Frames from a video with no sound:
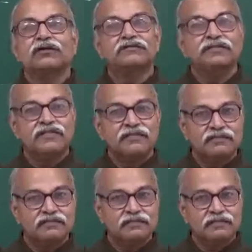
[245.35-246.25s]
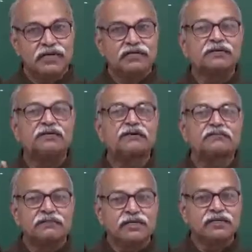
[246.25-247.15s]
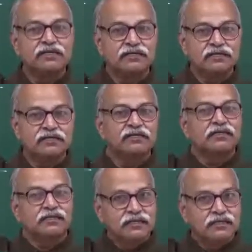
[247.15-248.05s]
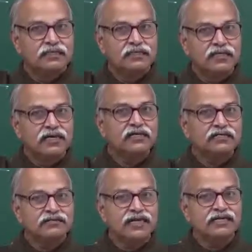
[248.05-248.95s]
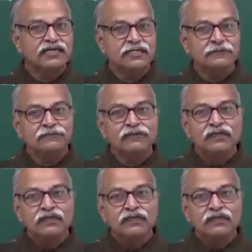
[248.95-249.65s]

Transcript: if it is 100 megahertz, gigahertz variety,